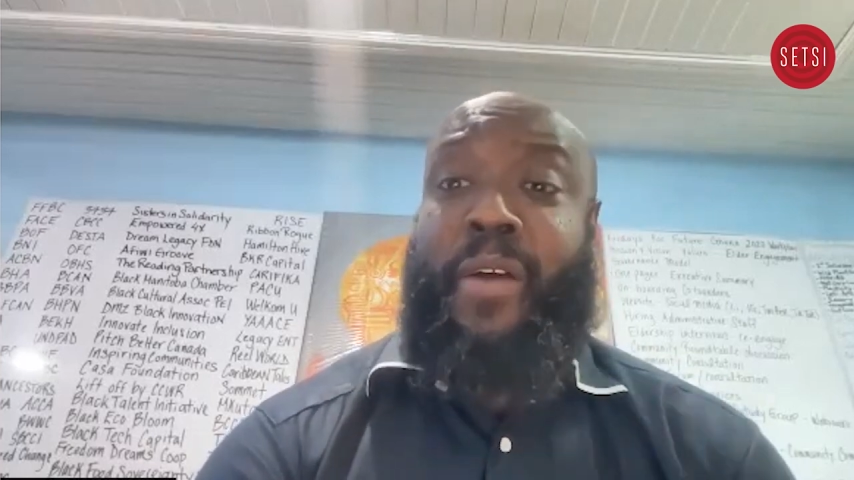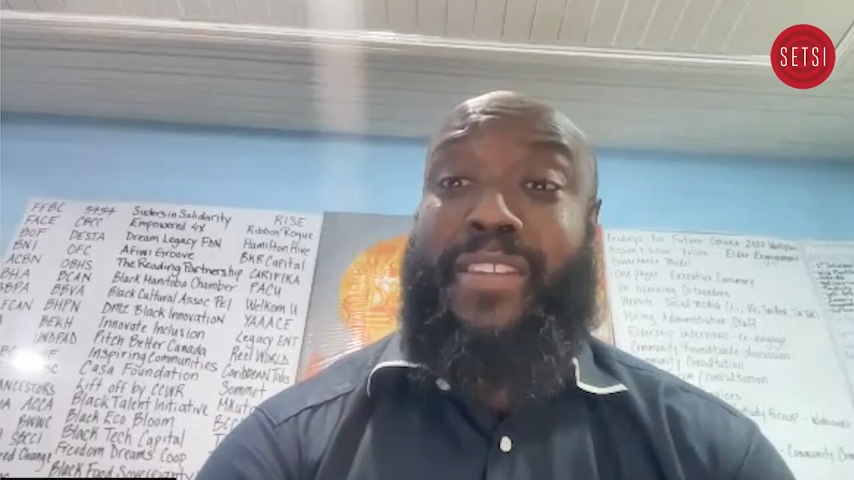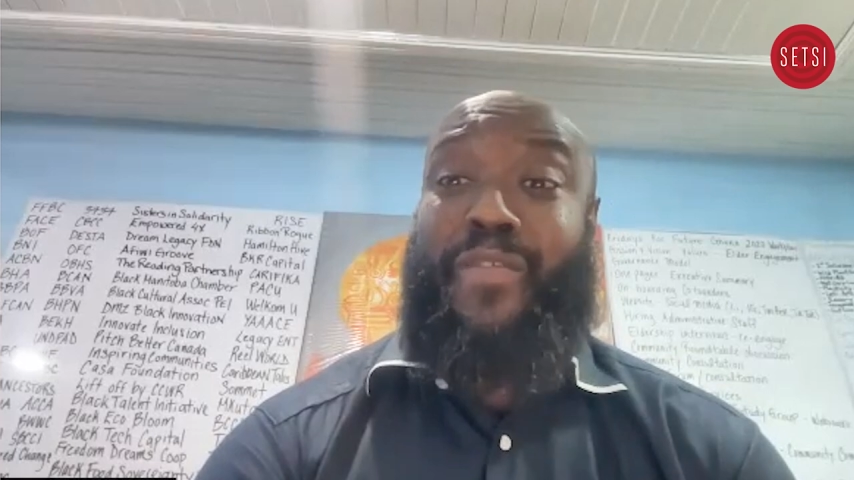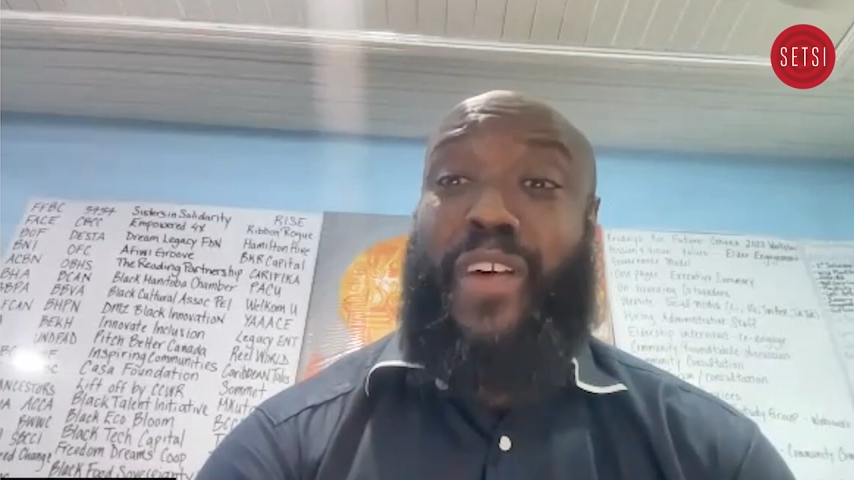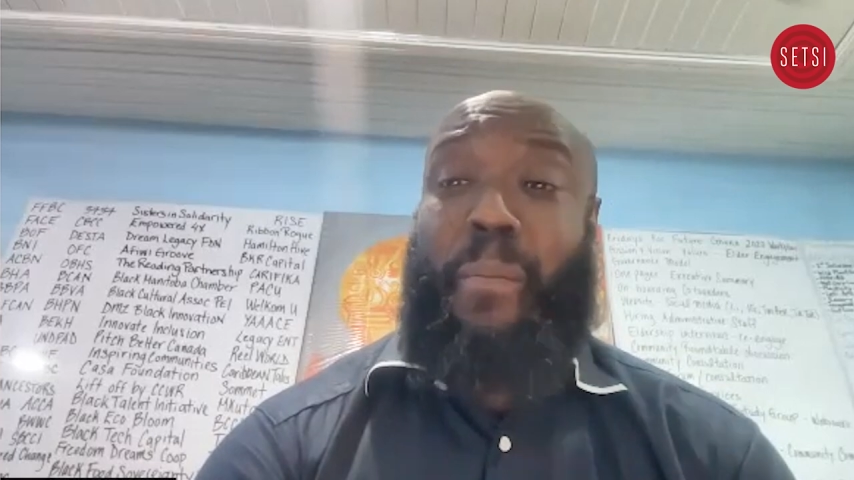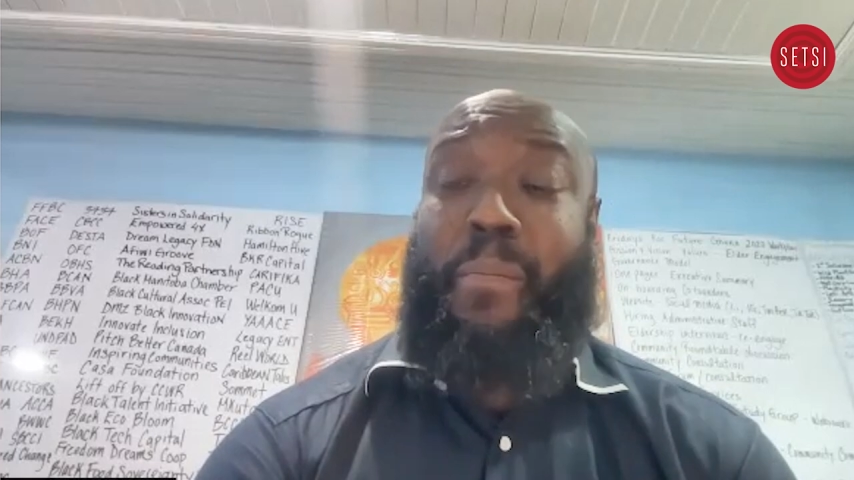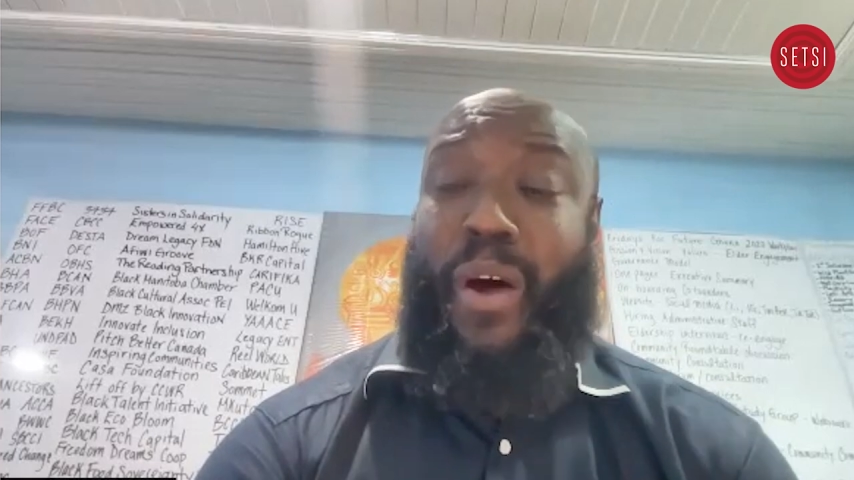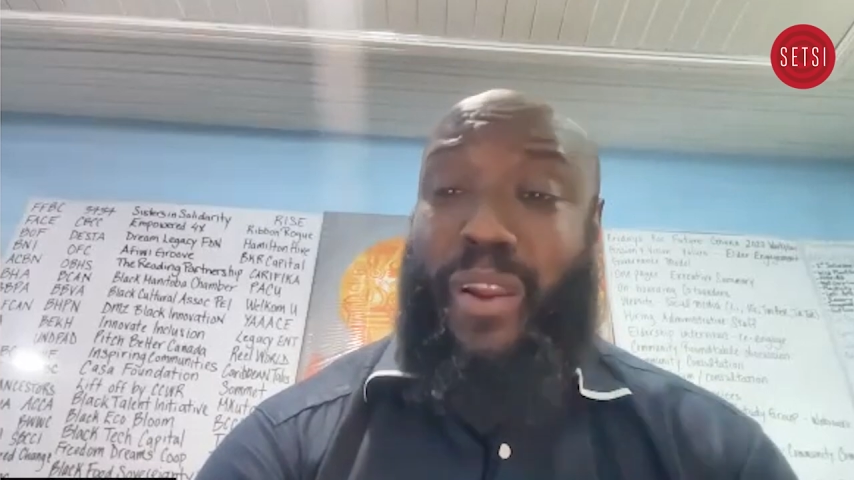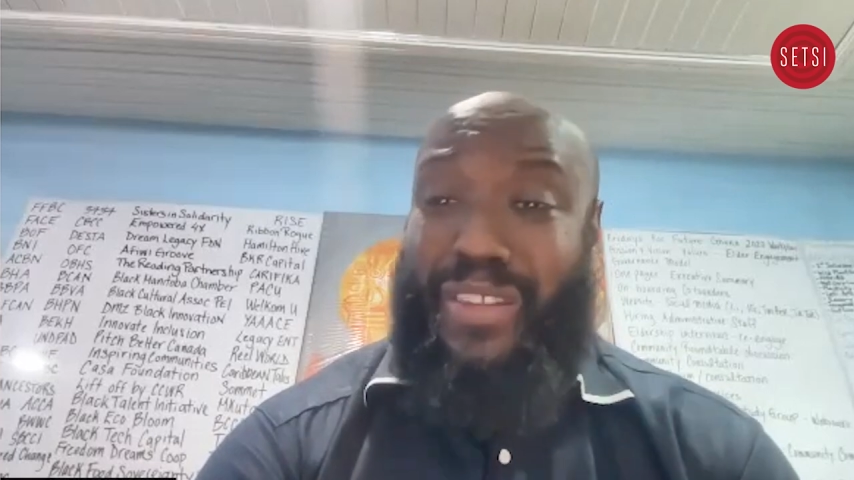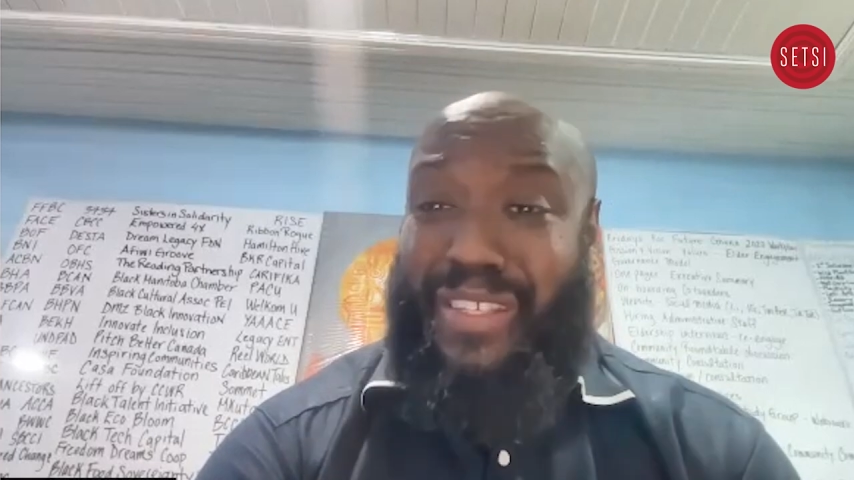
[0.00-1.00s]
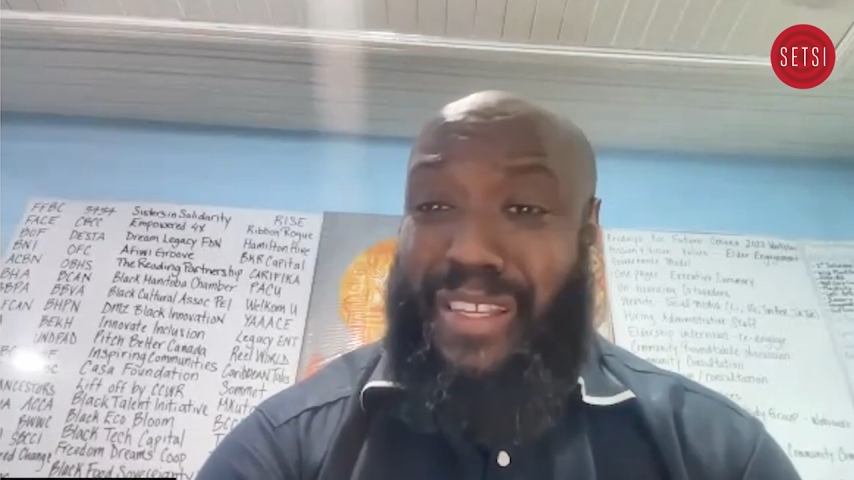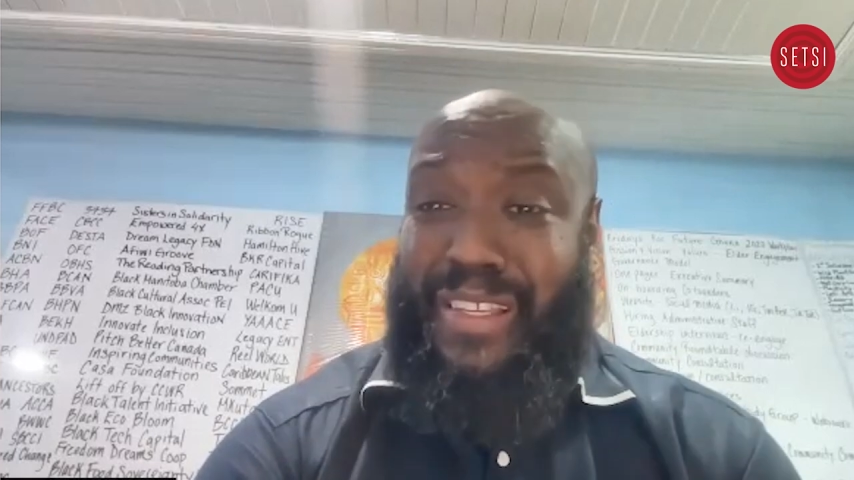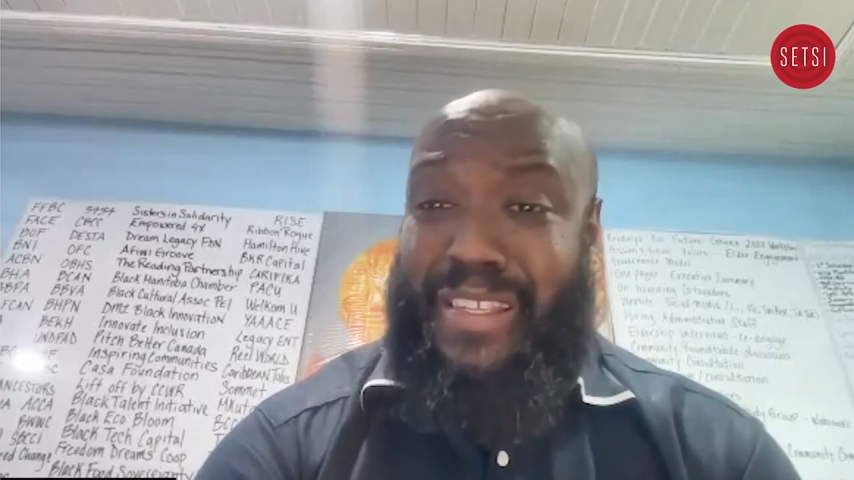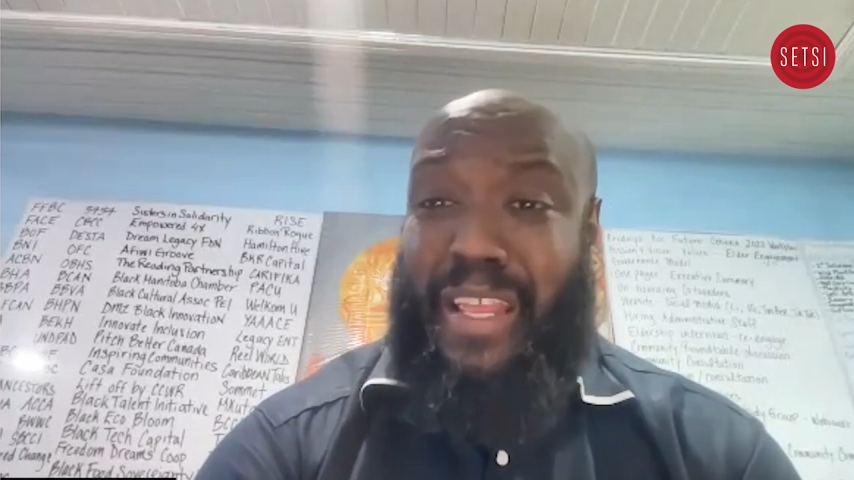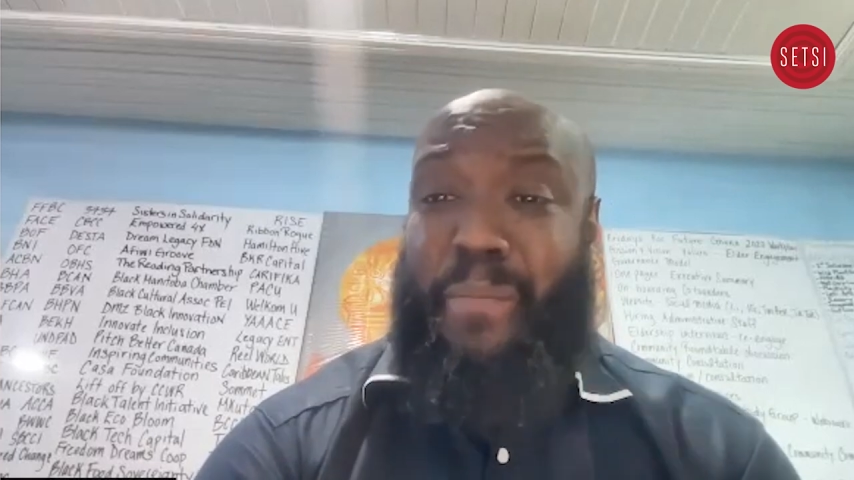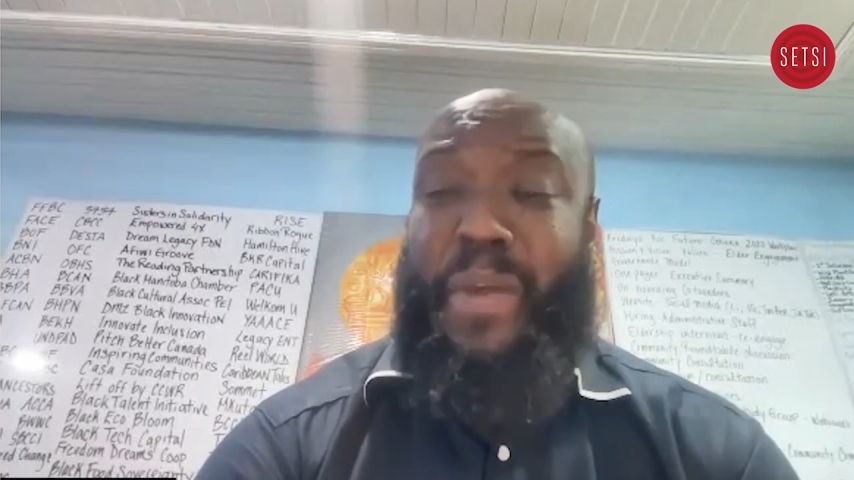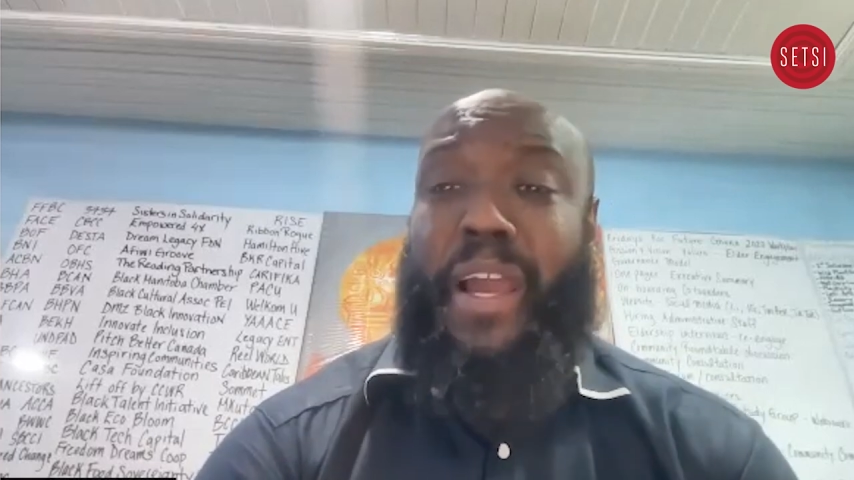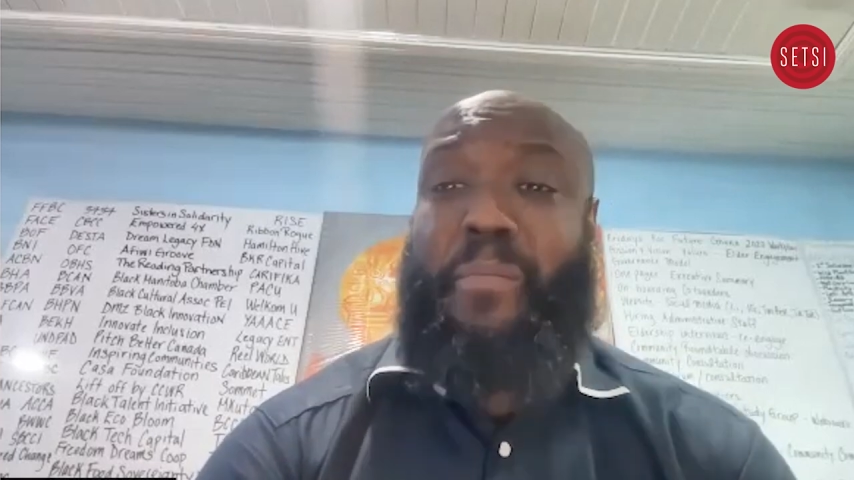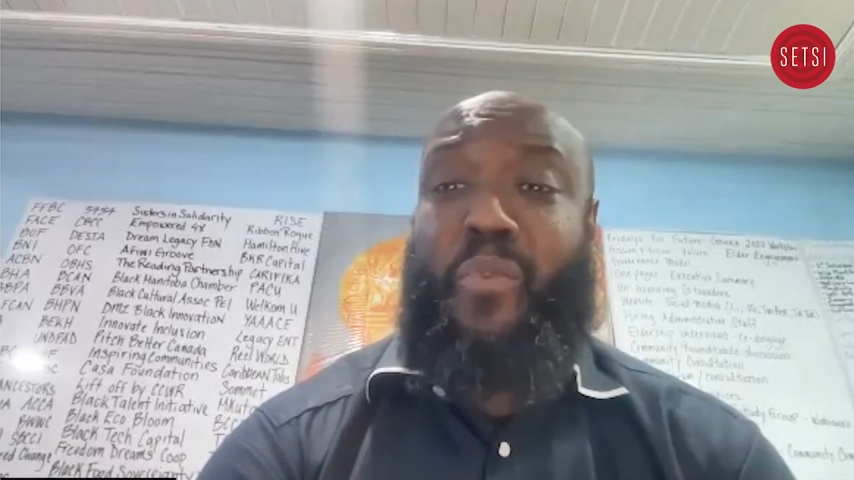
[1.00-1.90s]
developed policies that impact